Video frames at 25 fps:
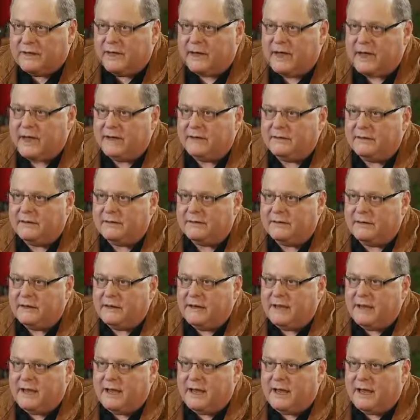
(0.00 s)
and
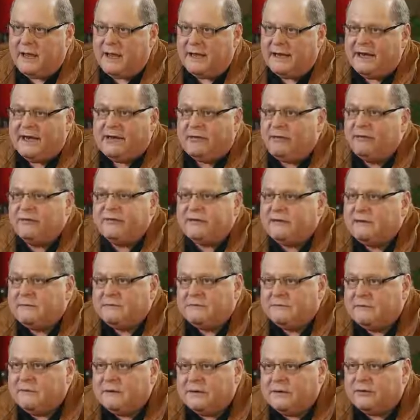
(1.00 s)
it
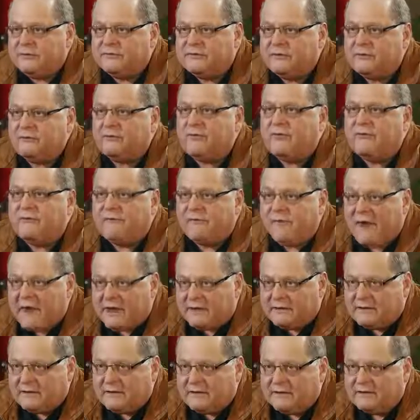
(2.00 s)
doesn't
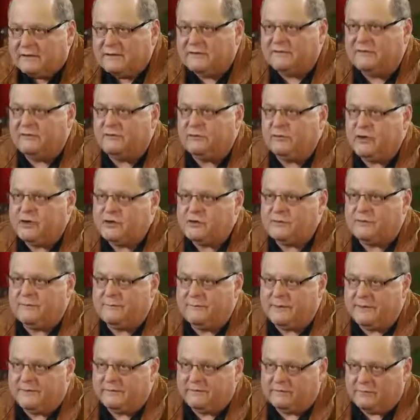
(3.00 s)
reflect the situation
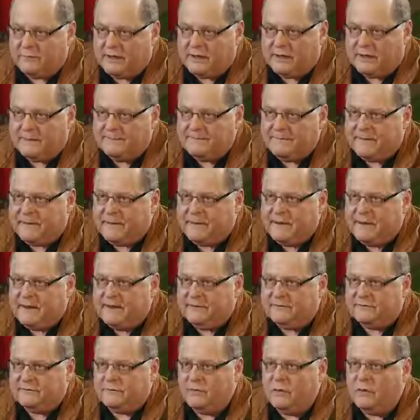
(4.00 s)
of Venezuela.
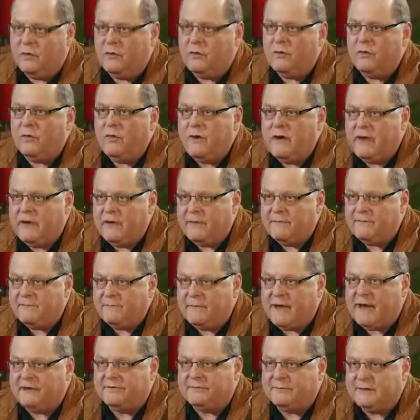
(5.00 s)
So we,
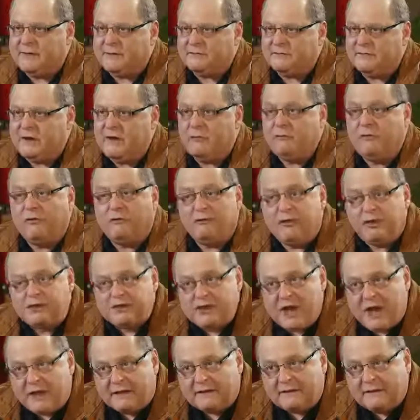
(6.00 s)
as Venezuela, we
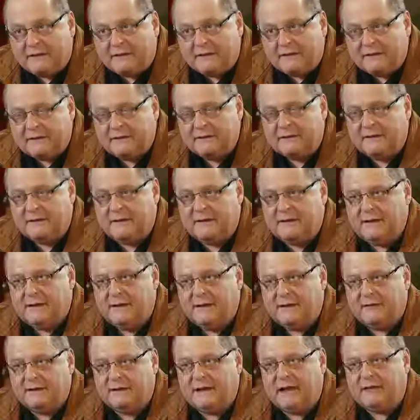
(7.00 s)
reject
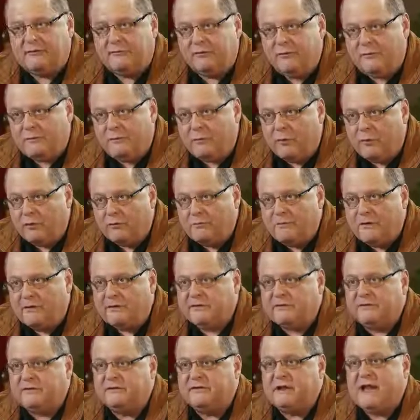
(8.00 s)
that report
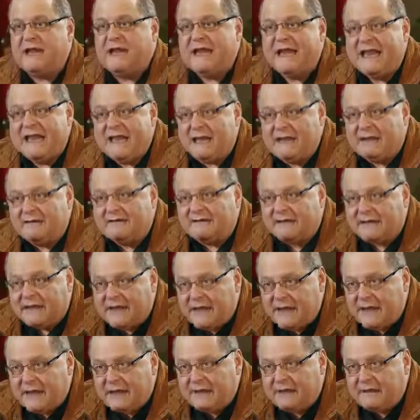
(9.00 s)
because it's
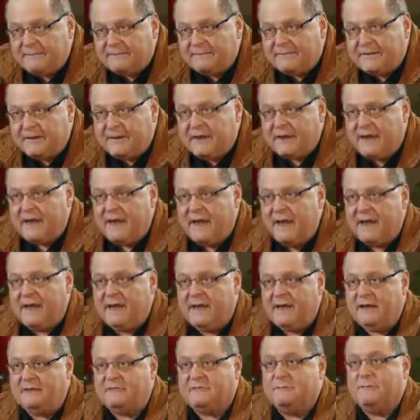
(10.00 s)
illegal,
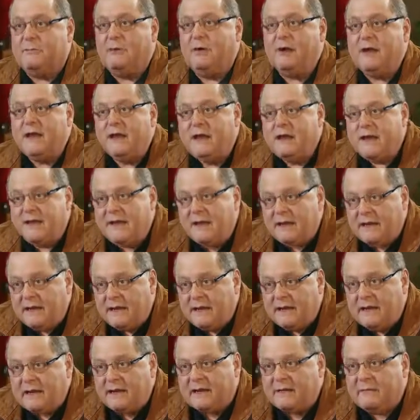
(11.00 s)
it's
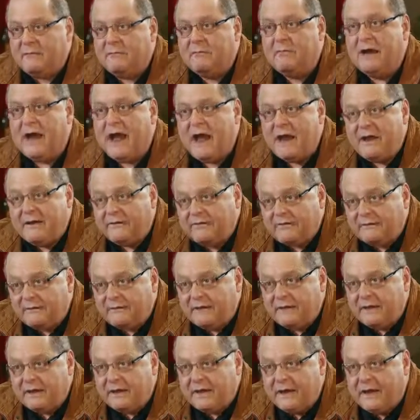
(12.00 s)
politically
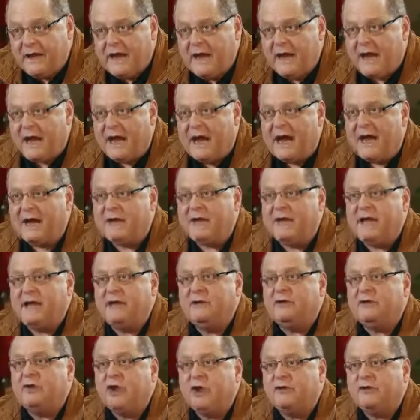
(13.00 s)
biased, and it